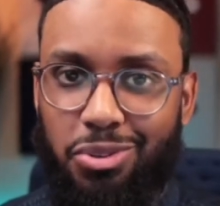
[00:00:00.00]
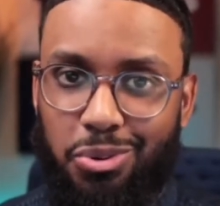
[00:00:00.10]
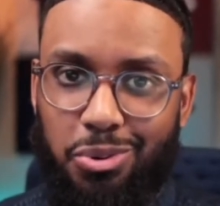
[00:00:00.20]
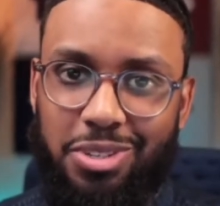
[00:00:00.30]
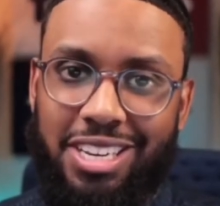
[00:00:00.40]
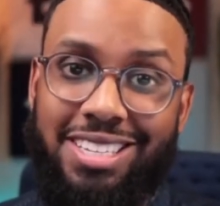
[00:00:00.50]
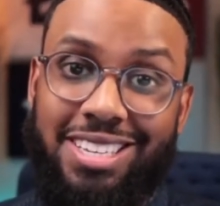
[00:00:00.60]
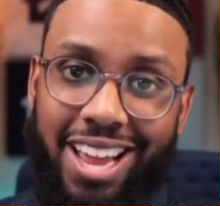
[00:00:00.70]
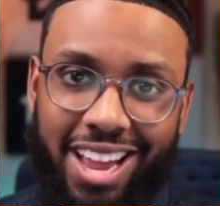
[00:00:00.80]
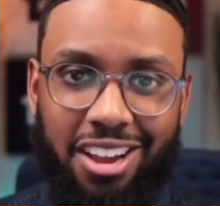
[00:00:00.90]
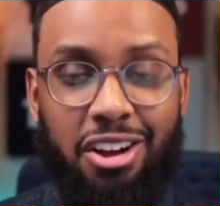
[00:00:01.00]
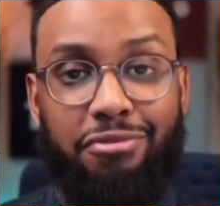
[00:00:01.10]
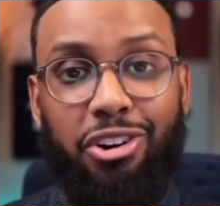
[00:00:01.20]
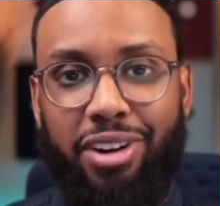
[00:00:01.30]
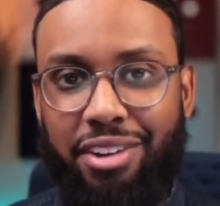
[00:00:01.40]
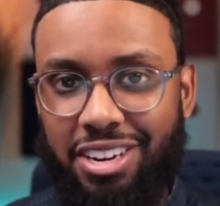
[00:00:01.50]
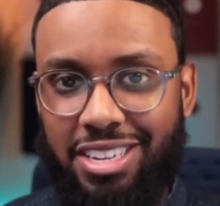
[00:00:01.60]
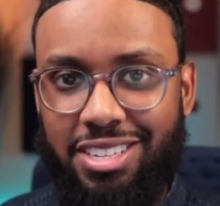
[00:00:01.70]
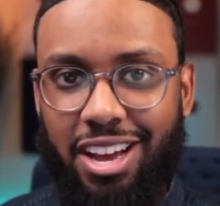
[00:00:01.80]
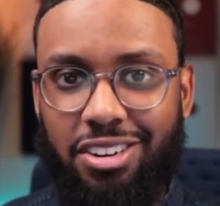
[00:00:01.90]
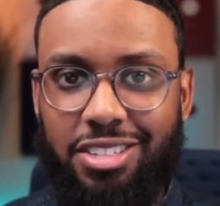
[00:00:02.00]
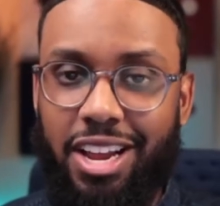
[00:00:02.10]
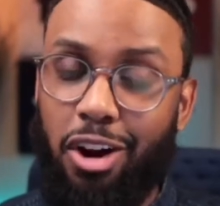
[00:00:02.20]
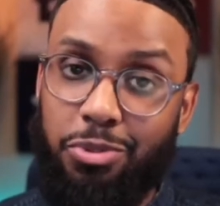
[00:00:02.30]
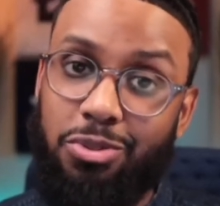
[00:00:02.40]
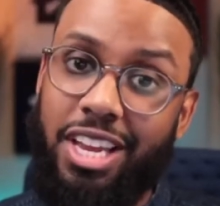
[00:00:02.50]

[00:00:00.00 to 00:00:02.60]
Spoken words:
tools, and tech for graphic designers to help you